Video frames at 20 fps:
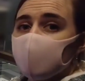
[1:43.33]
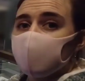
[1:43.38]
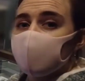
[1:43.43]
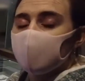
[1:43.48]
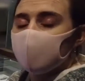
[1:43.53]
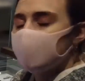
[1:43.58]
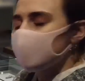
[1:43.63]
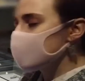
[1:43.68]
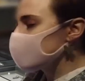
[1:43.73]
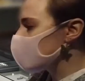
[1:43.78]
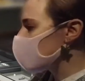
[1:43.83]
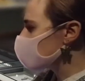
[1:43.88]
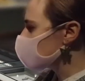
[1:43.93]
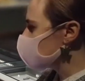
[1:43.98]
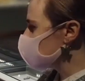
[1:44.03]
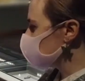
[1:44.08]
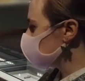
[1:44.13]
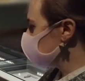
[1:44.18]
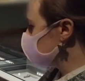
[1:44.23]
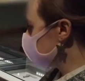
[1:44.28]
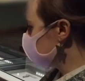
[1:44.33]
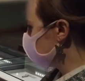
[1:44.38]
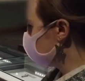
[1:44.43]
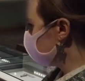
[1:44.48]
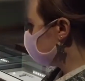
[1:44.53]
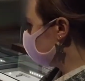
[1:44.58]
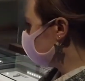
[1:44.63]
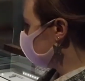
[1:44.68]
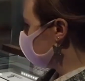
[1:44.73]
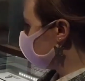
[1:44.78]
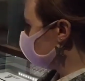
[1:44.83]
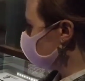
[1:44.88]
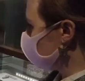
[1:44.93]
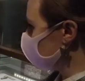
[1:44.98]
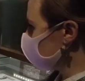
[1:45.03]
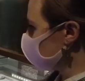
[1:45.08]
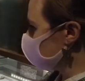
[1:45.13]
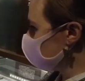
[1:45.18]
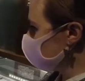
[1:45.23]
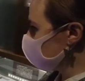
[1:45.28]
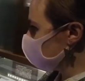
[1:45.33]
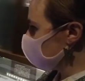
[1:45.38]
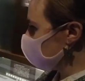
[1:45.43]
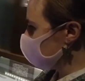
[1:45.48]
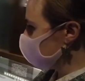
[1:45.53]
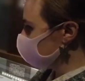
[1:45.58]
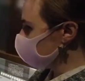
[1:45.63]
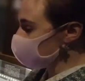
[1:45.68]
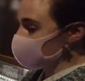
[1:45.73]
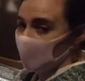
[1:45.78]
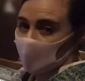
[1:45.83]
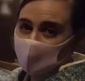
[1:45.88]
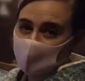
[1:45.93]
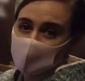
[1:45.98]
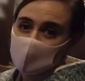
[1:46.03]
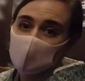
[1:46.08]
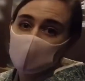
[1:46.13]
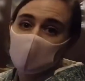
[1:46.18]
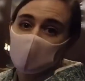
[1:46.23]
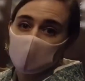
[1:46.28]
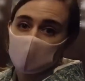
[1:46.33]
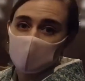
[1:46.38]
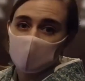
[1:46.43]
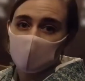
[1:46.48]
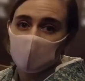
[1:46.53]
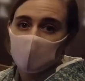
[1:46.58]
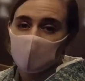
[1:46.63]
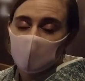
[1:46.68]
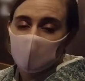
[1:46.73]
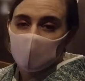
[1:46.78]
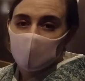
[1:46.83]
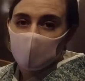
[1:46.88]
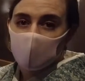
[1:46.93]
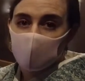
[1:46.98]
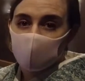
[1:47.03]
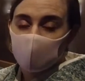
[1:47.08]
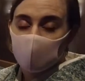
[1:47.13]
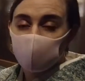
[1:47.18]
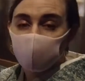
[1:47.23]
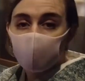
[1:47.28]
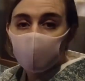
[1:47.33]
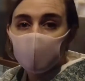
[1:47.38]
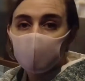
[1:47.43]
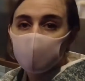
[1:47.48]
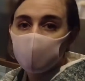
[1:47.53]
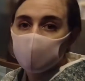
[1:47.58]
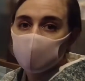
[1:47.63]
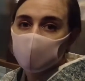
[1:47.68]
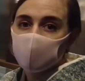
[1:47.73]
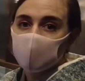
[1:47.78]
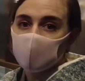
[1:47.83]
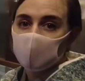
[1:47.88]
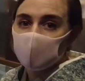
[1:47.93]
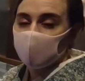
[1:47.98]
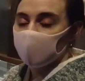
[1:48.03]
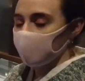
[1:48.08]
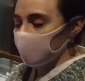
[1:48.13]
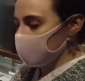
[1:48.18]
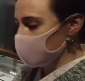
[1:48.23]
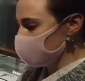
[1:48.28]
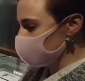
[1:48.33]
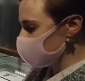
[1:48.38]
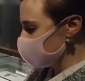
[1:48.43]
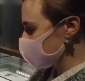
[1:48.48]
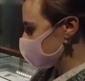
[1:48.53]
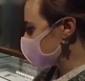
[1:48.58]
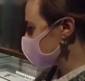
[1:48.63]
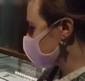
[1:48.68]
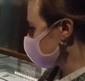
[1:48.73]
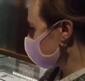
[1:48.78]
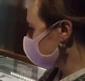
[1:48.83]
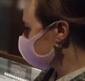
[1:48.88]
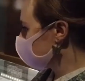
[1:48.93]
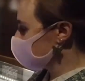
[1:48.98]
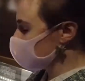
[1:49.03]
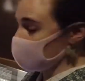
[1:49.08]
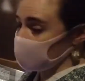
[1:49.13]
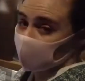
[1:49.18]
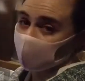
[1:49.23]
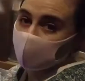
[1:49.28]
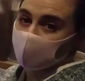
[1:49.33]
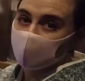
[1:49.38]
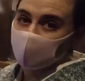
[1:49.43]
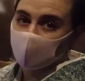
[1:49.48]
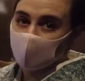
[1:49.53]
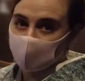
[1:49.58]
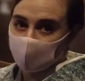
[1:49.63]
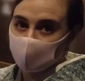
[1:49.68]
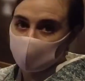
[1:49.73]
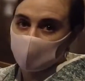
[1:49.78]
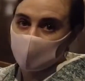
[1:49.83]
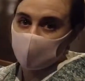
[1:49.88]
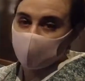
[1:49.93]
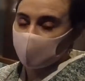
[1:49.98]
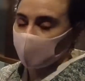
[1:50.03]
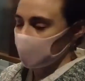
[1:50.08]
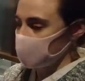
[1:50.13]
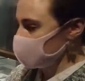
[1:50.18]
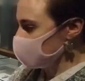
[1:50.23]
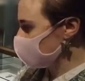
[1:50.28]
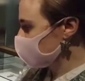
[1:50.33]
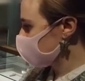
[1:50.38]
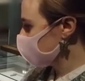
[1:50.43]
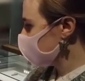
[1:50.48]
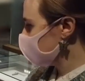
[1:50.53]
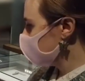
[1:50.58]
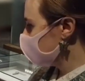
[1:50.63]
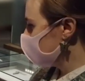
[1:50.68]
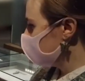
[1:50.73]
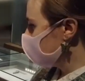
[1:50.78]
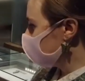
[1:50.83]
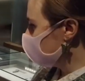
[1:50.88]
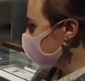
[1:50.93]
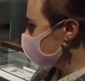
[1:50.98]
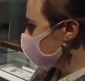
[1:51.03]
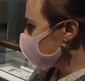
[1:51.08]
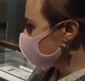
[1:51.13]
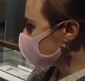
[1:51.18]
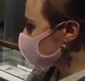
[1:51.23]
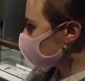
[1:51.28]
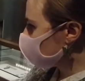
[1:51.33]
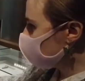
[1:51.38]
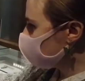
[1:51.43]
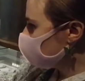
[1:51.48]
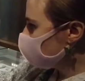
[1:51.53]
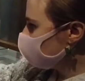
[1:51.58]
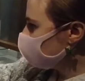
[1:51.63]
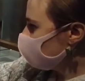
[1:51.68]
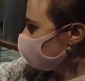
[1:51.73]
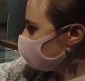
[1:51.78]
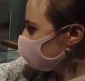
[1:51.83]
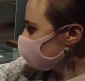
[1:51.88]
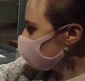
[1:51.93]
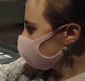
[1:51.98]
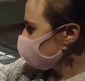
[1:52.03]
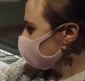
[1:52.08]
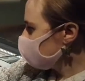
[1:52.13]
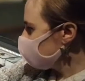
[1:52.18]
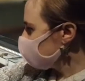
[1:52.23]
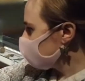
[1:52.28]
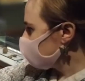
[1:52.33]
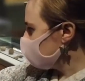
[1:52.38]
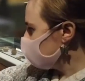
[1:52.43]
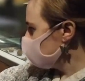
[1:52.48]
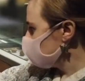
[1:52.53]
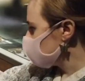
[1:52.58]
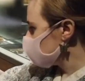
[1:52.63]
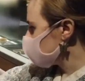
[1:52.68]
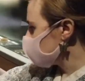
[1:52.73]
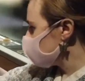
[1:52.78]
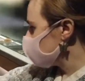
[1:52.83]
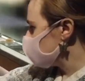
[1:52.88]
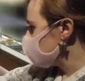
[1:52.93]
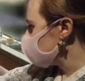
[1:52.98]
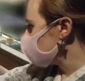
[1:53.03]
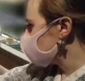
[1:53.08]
but this is actually a really important facsimile of a real ruin that was discovered in Nara Prefecture. So if you look around the edges of these